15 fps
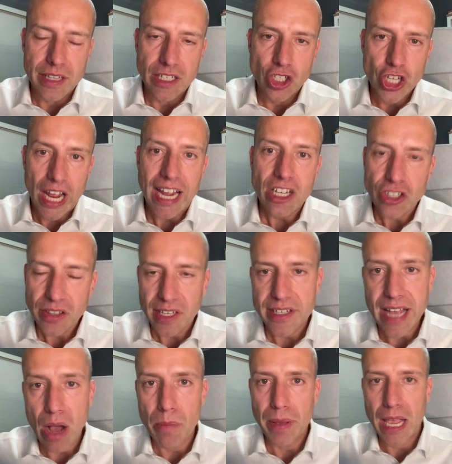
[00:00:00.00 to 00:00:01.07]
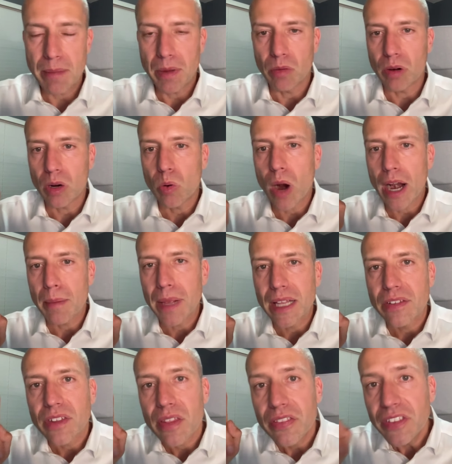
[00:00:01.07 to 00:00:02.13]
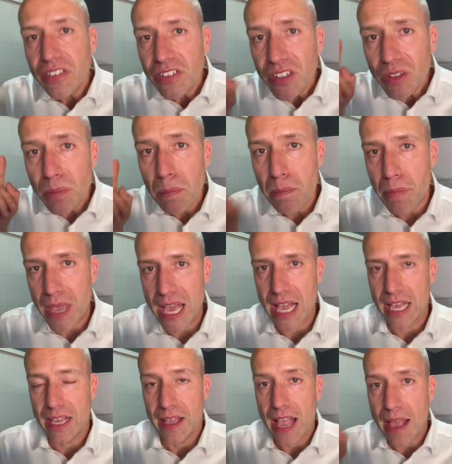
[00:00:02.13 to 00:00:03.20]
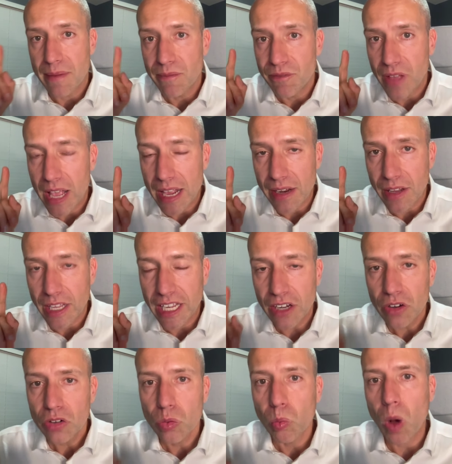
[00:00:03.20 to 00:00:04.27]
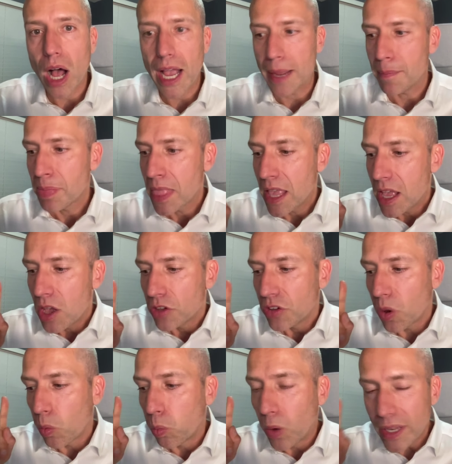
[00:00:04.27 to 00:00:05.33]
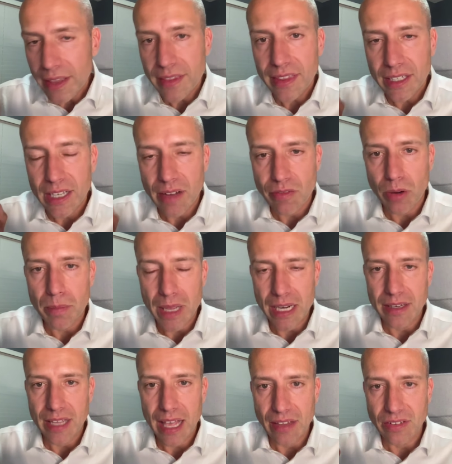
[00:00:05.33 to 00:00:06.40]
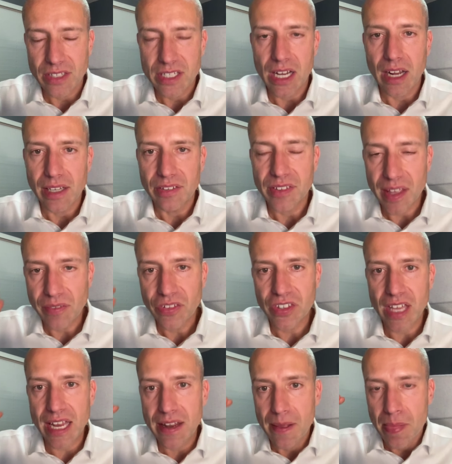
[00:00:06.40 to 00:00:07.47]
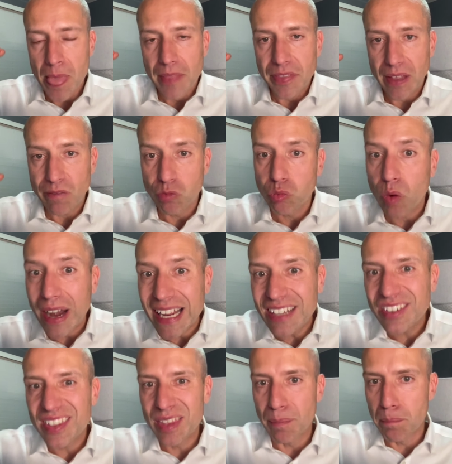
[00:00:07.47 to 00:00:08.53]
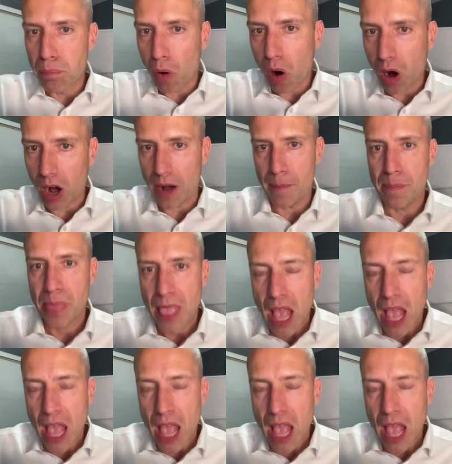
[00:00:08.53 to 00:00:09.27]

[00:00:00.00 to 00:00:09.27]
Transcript: change in the down payment requirements. This is big, and here's why. What the government has done is they've raised the bar.